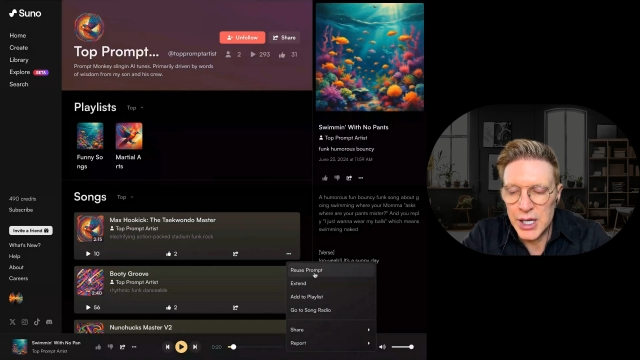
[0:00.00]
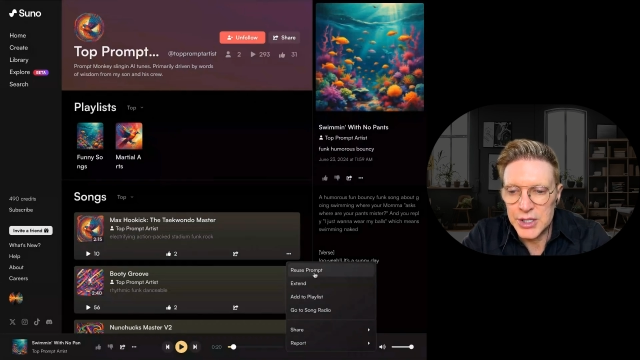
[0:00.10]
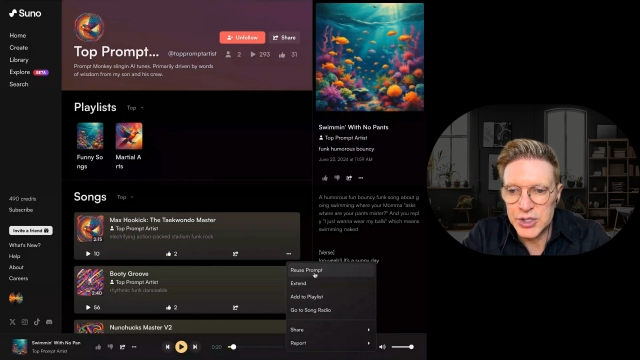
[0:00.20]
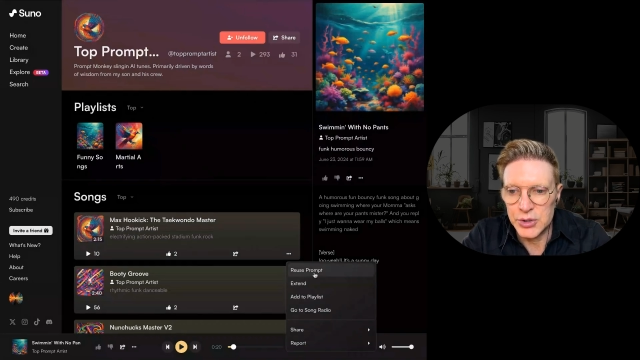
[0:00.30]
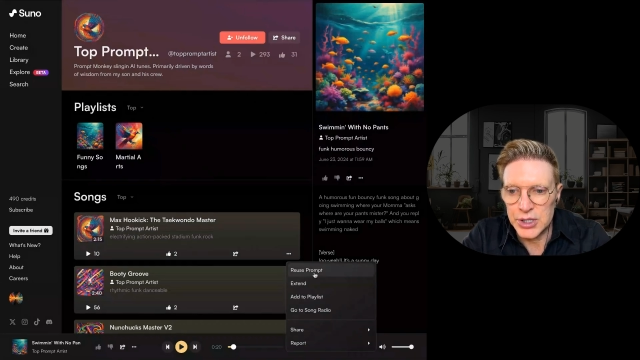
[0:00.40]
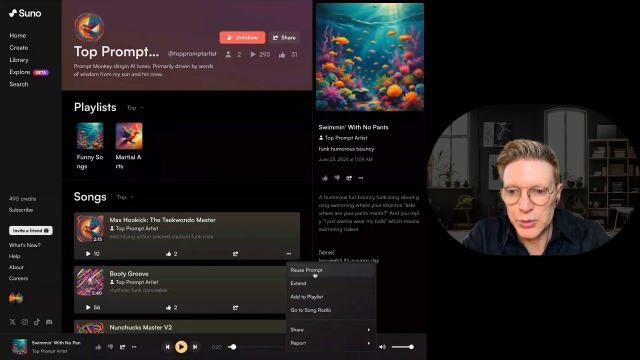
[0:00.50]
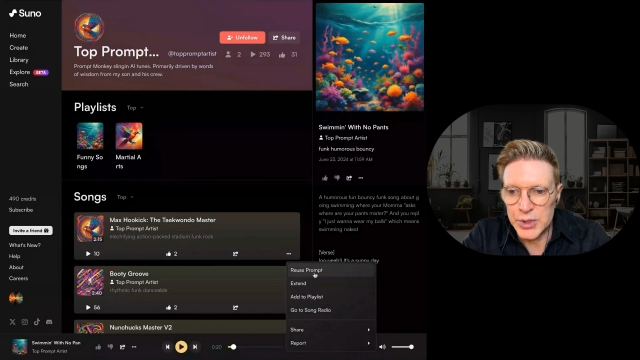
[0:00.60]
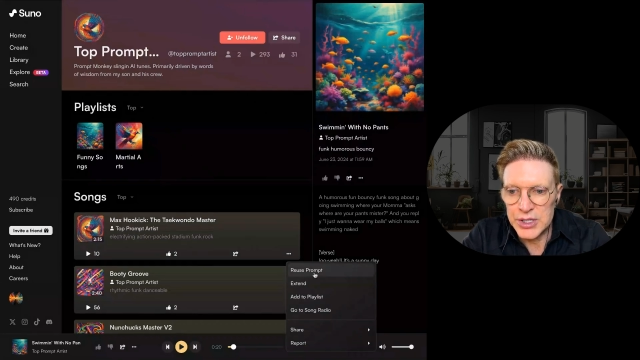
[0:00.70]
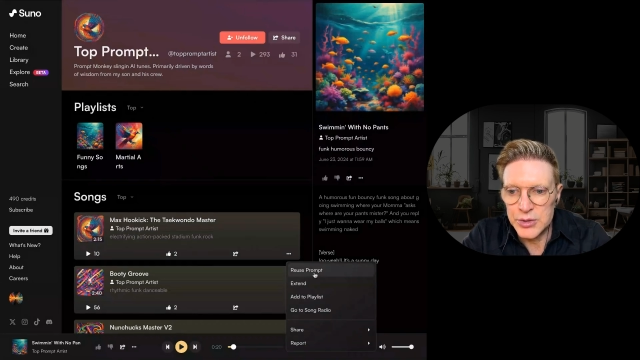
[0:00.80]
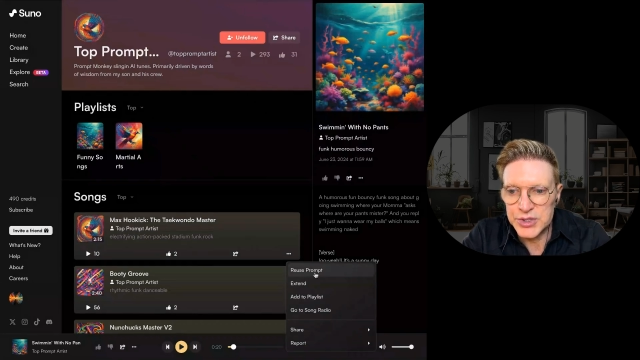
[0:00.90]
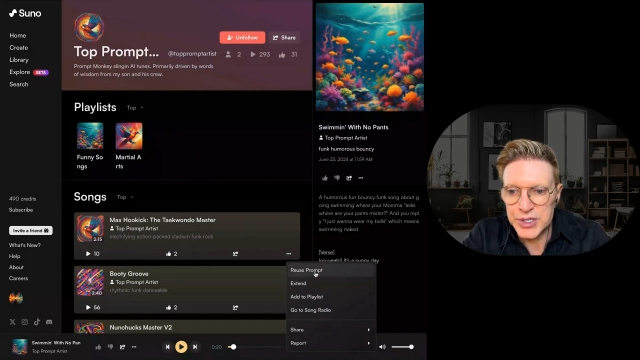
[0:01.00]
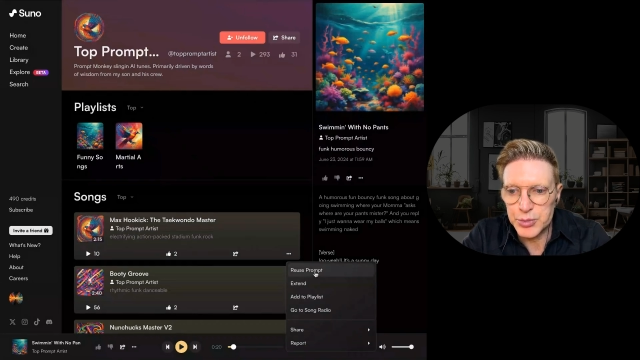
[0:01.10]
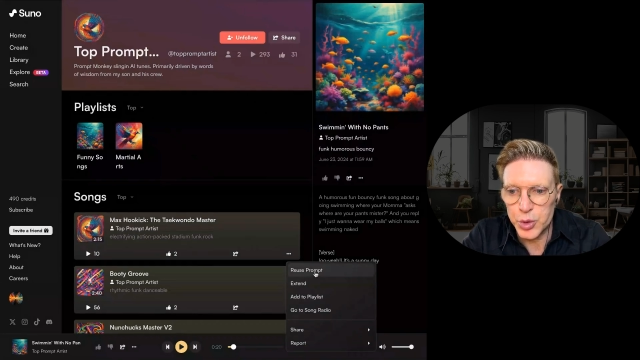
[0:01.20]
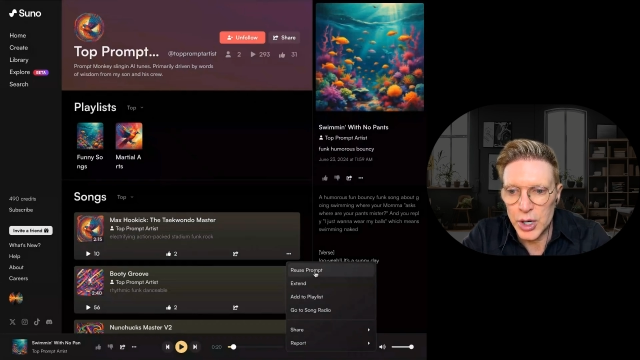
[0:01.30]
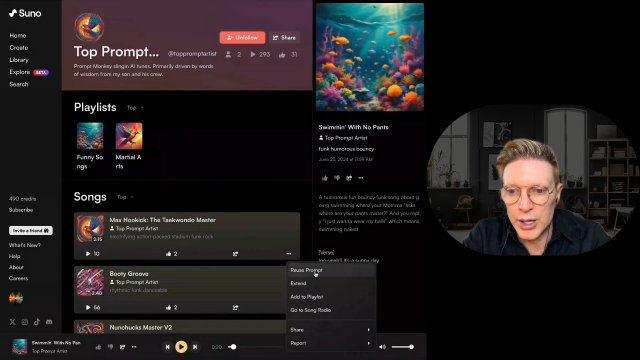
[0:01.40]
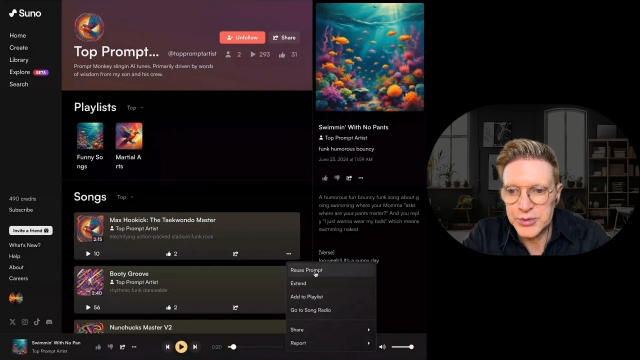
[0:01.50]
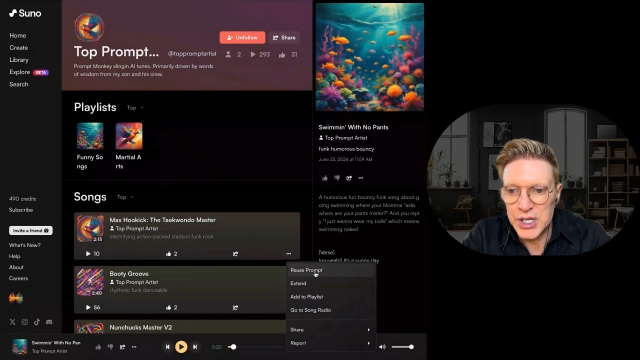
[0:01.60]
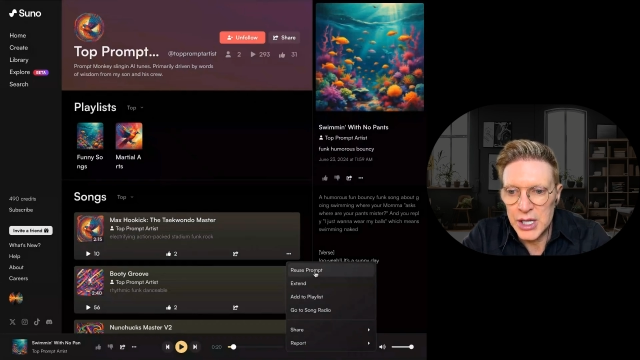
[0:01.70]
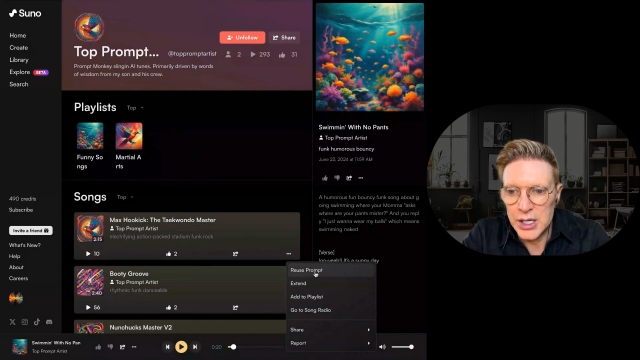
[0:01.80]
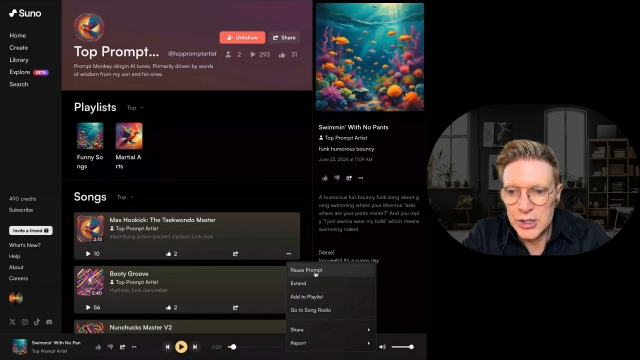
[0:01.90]
So you can reuse this prompt,
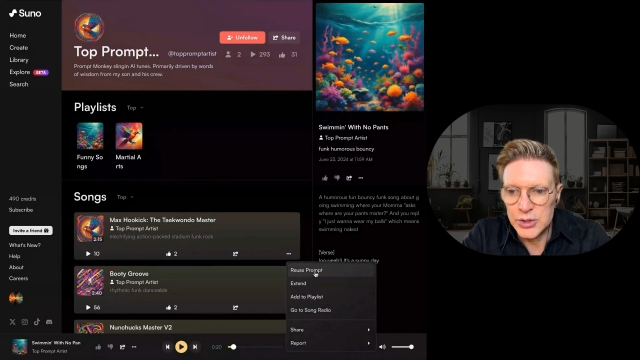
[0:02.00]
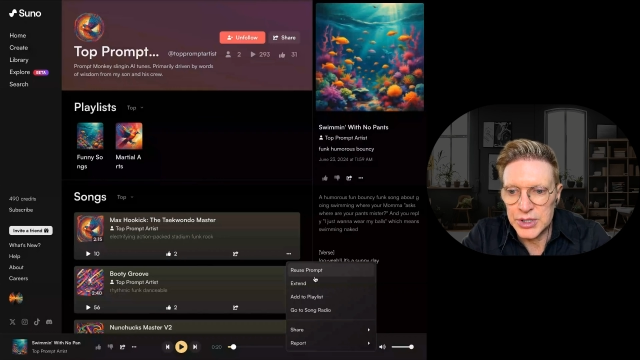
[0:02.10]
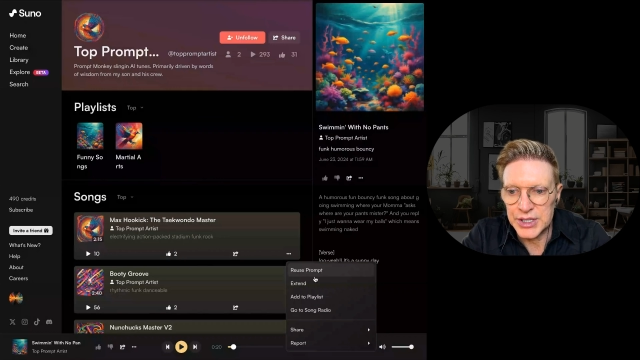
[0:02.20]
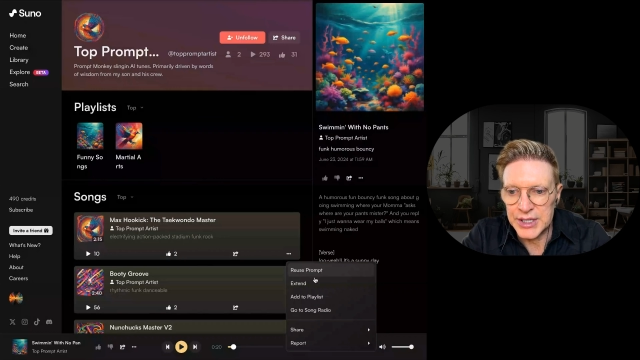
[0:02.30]
you can